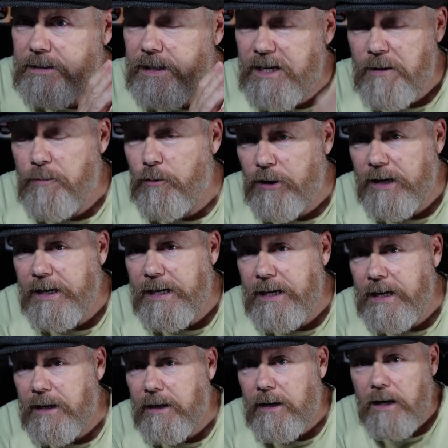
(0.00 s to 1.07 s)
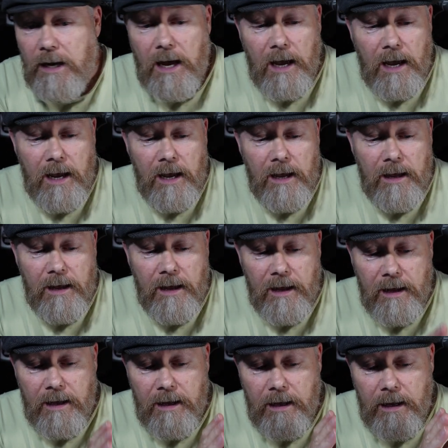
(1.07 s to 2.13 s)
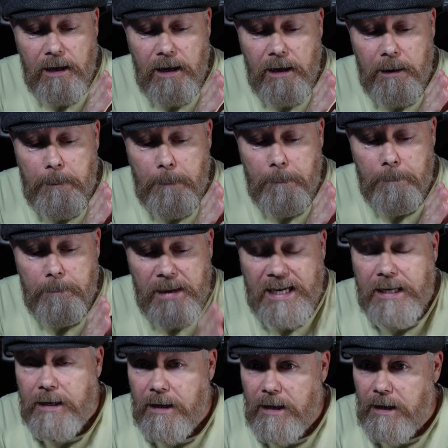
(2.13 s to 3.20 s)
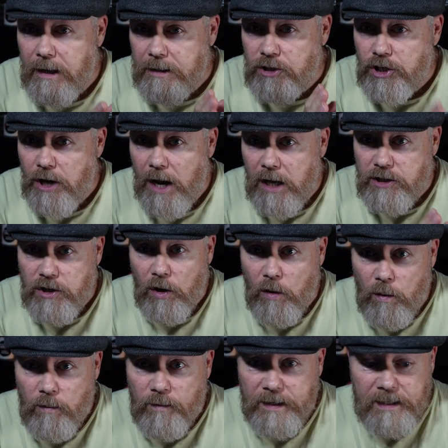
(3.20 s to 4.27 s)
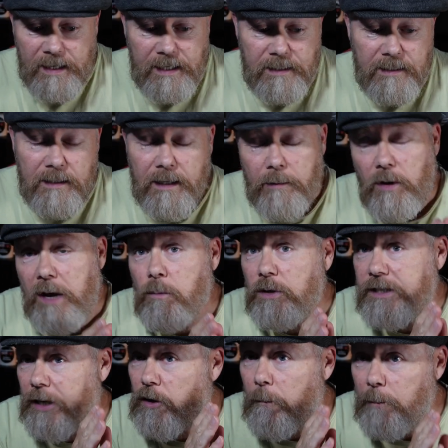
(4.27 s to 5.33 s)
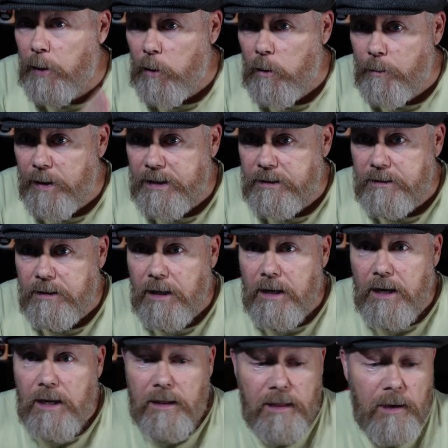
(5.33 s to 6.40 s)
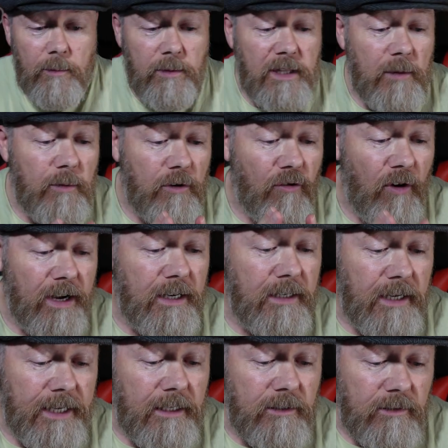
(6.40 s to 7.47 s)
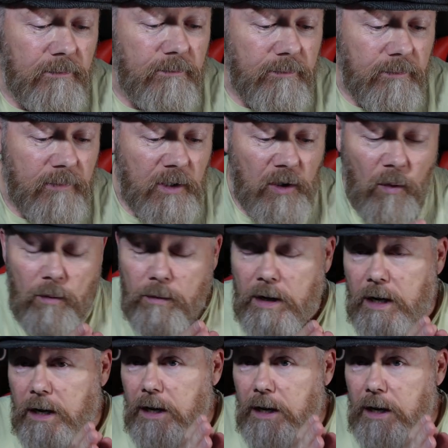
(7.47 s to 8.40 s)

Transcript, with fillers: deliberately uh, make a charger overheat. It, it, was done on purpose. They they were trying to like, you know,